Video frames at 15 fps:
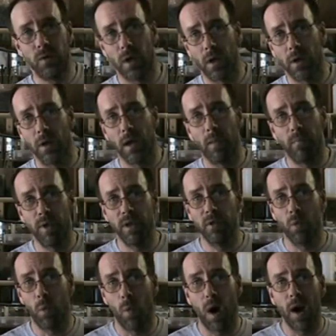use a
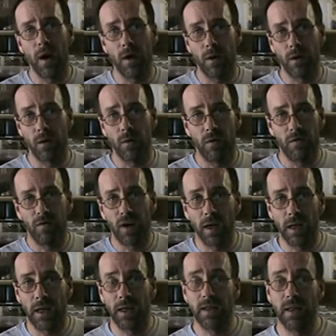piece of wire, you know, a
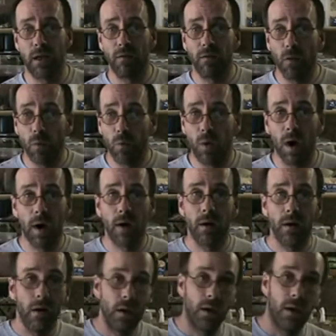fine like telephone
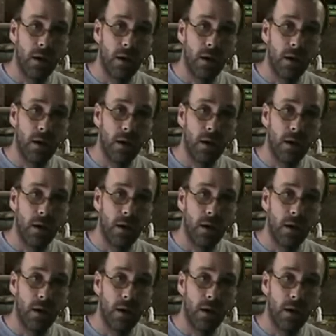wire,